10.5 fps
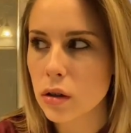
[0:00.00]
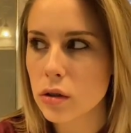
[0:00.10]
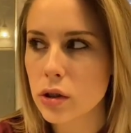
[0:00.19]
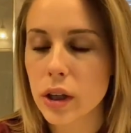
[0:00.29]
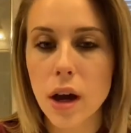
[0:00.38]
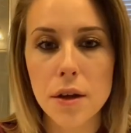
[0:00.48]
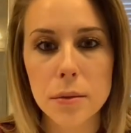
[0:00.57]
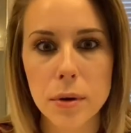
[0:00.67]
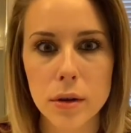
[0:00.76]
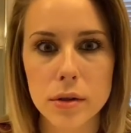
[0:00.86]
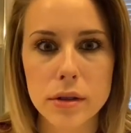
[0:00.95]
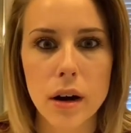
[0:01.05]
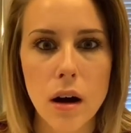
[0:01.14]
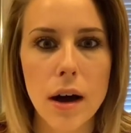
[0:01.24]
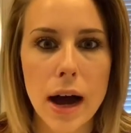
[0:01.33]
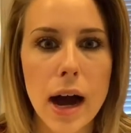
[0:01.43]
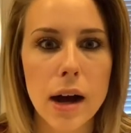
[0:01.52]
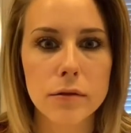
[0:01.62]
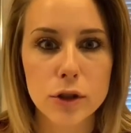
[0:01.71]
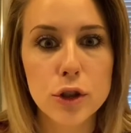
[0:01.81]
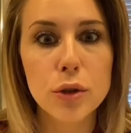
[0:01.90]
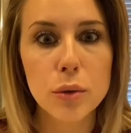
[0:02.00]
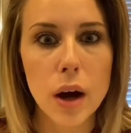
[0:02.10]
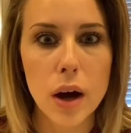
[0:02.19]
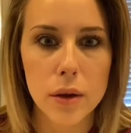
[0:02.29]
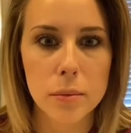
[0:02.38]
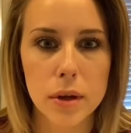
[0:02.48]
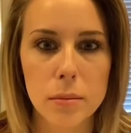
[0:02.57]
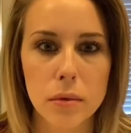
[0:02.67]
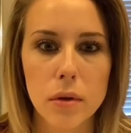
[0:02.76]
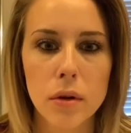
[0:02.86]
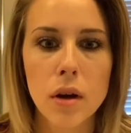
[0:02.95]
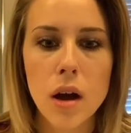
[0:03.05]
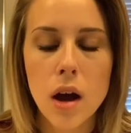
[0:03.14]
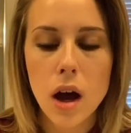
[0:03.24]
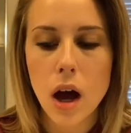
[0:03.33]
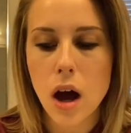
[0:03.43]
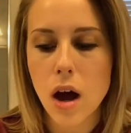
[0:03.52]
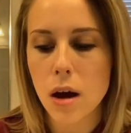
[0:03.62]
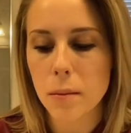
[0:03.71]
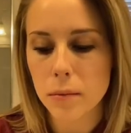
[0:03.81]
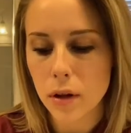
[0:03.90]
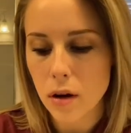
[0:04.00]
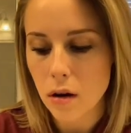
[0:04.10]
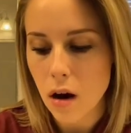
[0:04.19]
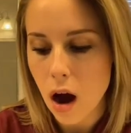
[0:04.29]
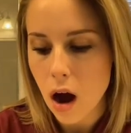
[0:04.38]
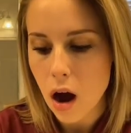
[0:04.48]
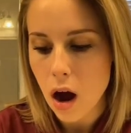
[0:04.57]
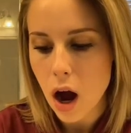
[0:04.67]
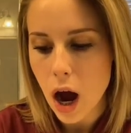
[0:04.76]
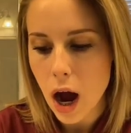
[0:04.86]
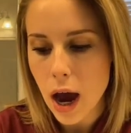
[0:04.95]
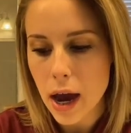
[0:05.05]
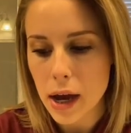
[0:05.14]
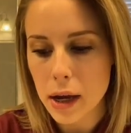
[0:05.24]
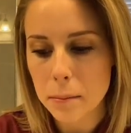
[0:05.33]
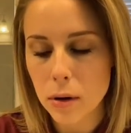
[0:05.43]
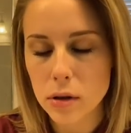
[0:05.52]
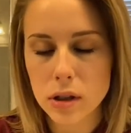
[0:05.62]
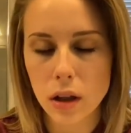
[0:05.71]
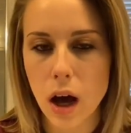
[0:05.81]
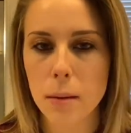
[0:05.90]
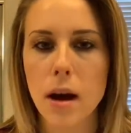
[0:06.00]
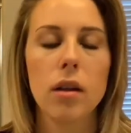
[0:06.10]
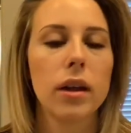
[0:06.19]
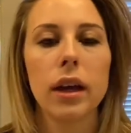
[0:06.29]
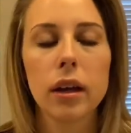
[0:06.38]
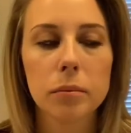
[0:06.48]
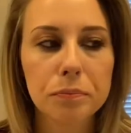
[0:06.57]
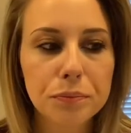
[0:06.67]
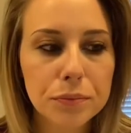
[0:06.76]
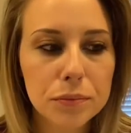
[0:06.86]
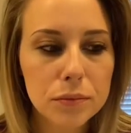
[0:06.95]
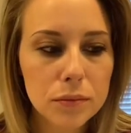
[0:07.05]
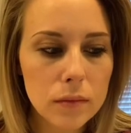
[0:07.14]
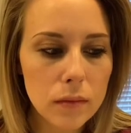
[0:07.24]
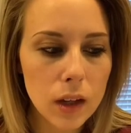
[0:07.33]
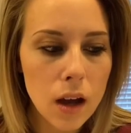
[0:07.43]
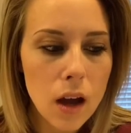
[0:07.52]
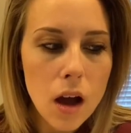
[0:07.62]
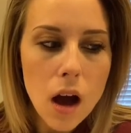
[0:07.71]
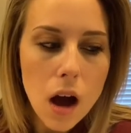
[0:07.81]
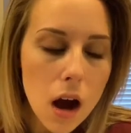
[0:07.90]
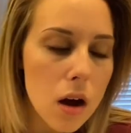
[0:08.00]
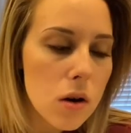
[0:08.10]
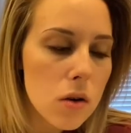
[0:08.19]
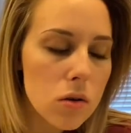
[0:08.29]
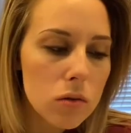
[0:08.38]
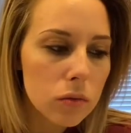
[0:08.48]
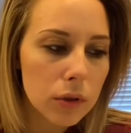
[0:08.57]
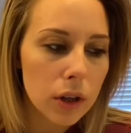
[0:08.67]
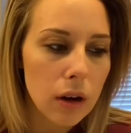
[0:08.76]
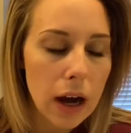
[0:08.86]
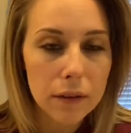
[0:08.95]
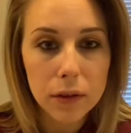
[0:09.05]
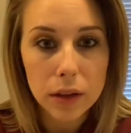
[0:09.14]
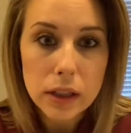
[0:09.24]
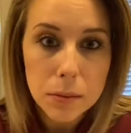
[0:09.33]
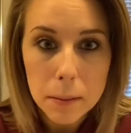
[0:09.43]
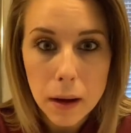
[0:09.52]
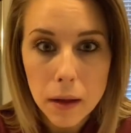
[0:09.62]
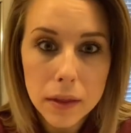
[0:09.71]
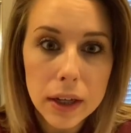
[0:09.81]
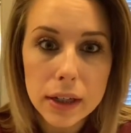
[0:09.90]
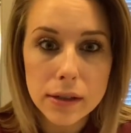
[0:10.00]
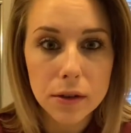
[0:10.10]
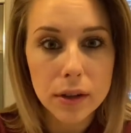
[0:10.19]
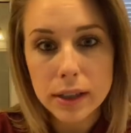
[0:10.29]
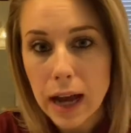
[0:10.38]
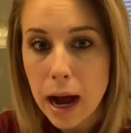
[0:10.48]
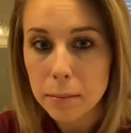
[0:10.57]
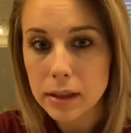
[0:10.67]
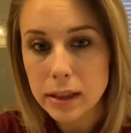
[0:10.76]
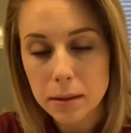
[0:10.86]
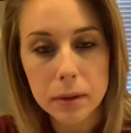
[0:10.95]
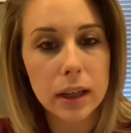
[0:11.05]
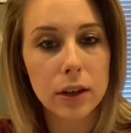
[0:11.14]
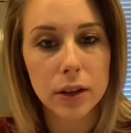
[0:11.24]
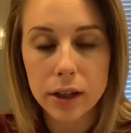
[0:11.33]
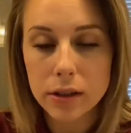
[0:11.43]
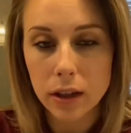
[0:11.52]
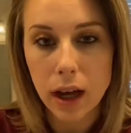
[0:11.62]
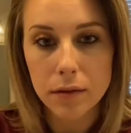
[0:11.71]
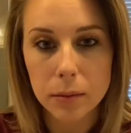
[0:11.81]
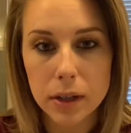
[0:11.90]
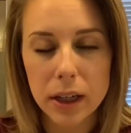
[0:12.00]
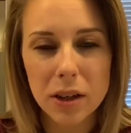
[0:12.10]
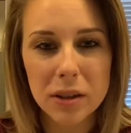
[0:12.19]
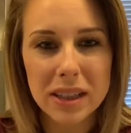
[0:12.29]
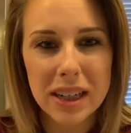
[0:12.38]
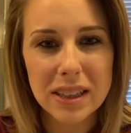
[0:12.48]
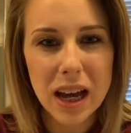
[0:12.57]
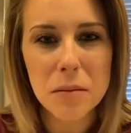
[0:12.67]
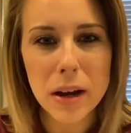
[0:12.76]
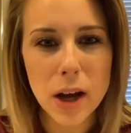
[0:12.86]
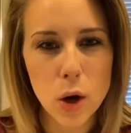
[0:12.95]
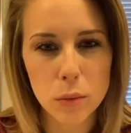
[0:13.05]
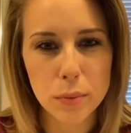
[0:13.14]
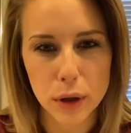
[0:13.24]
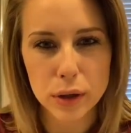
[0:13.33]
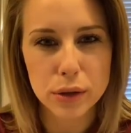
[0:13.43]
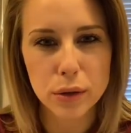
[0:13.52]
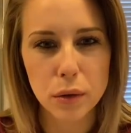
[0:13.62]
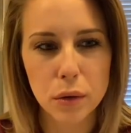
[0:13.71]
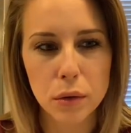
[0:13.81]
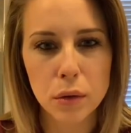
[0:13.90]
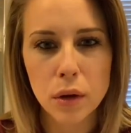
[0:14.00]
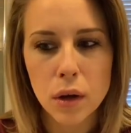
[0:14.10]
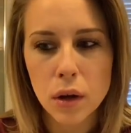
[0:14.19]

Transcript: get other posts that I'll have to other people. I post a lot about, like, oh, I feel this way about this, or this happened to me, or here's a life update. It's kind of my own personal